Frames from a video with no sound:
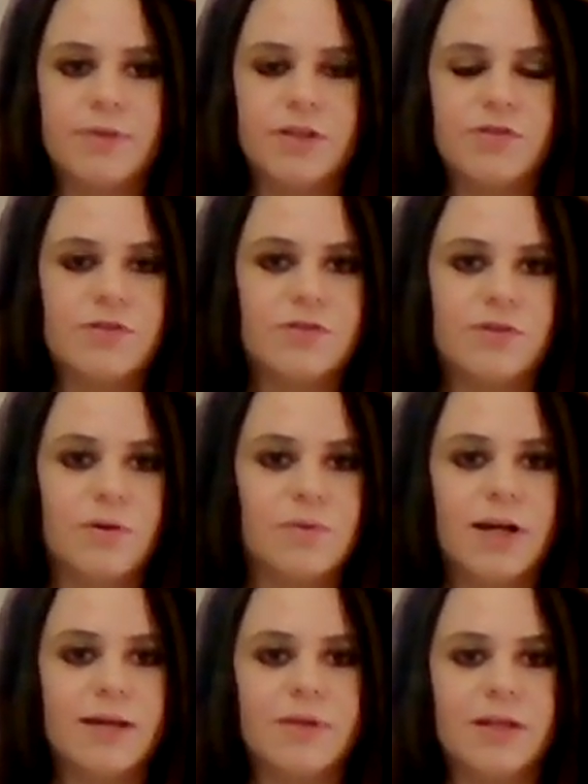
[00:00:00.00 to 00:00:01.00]
they just don't
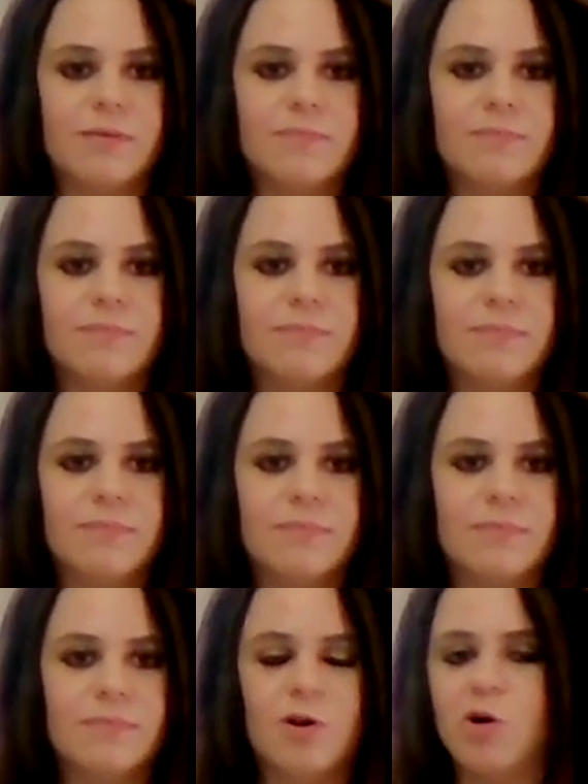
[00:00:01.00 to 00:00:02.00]
like me
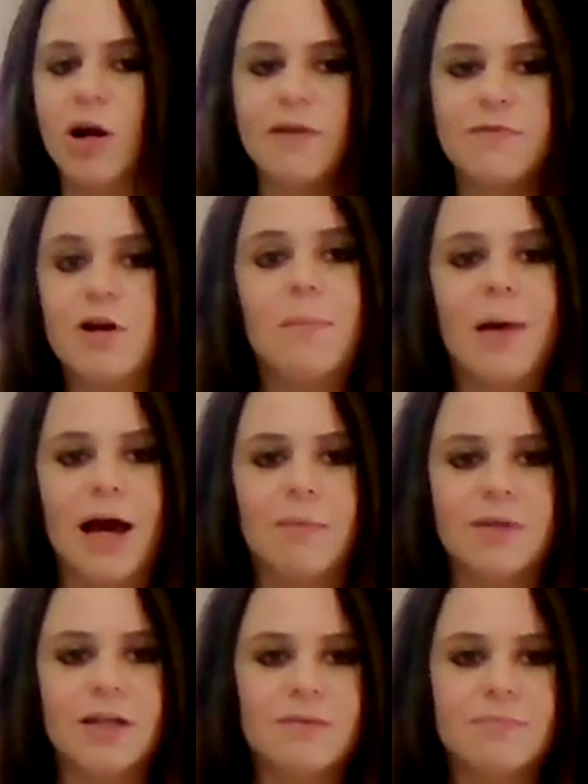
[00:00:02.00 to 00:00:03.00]
or have come at
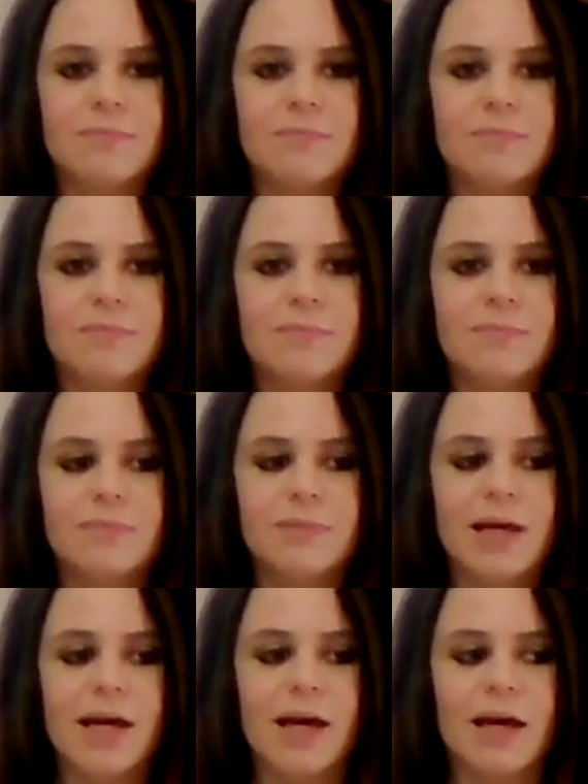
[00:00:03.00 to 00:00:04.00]
me.
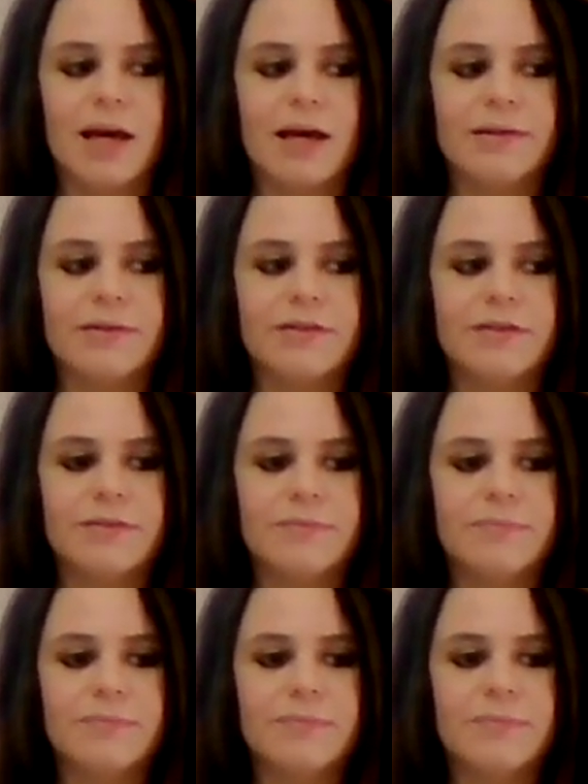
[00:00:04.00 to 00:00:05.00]
And
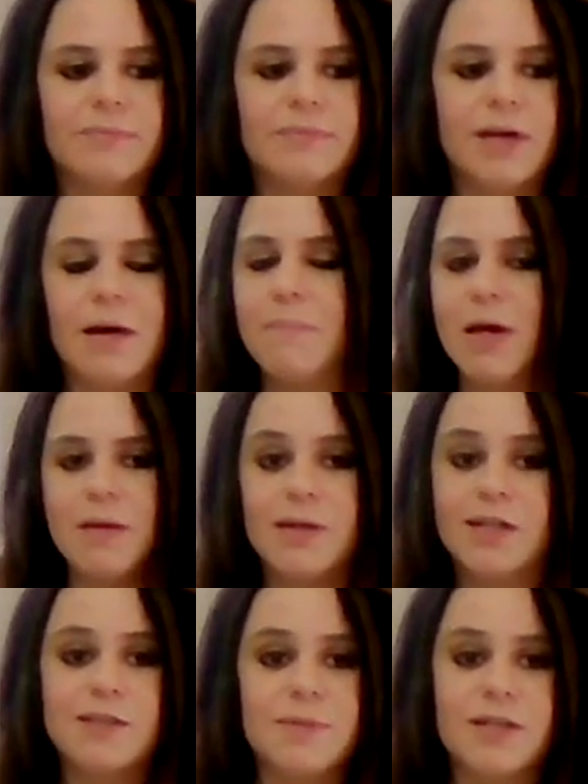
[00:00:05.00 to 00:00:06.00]

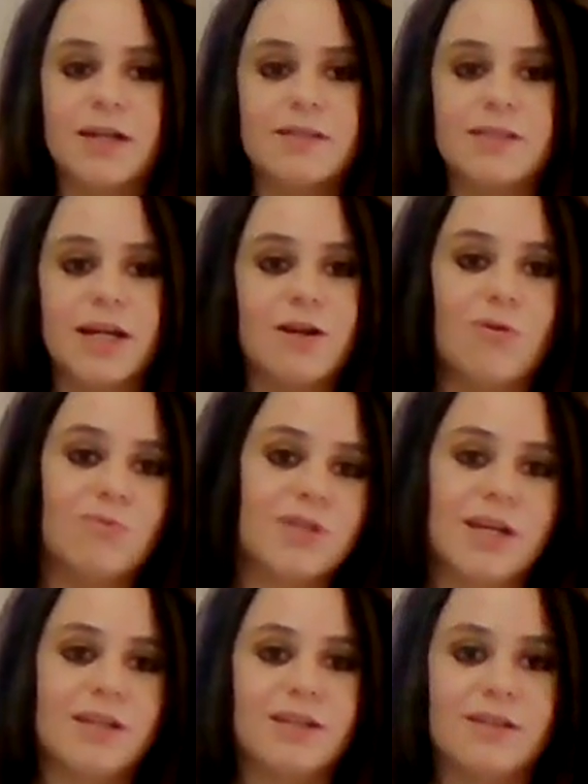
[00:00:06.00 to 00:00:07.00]
maybe it's because I don't
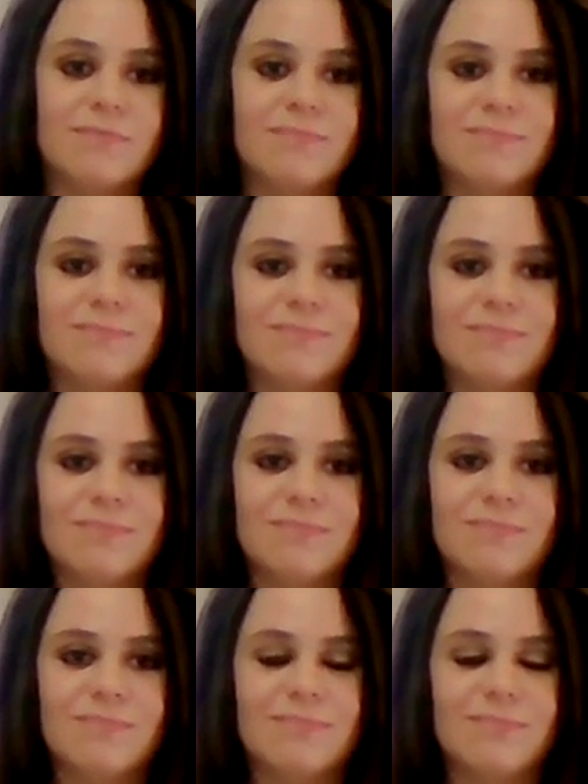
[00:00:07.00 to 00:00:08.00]
take it.
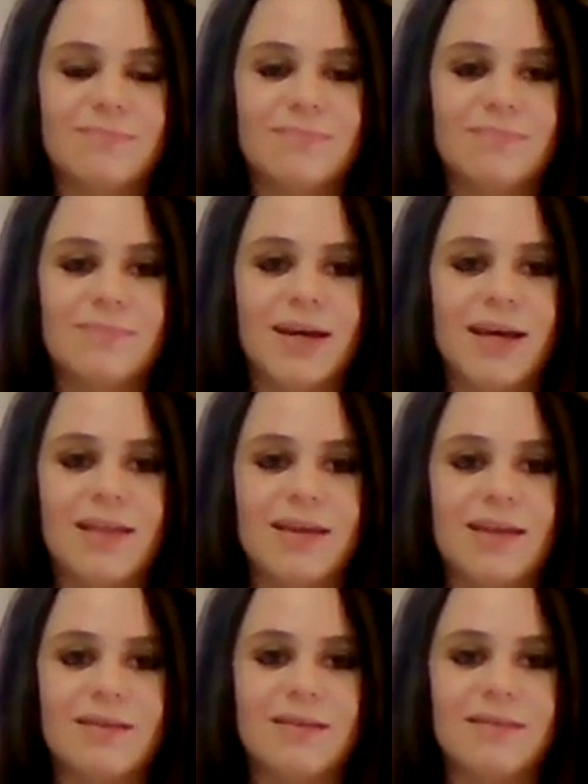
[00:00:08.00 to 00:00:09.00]

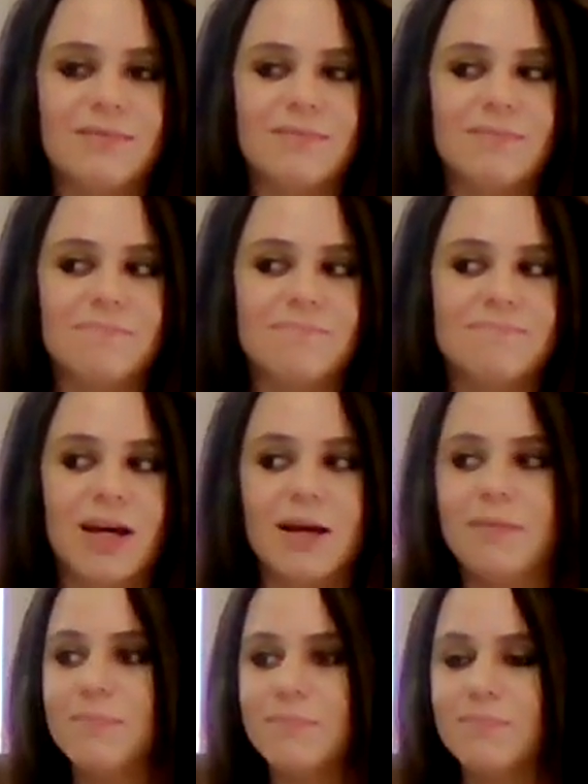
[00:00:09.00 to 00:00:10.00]
And
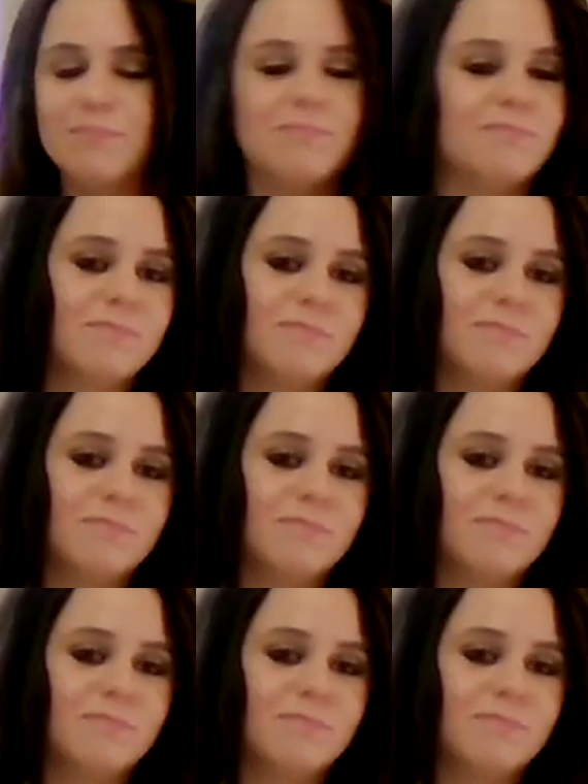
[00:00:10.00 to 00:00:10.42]
I'm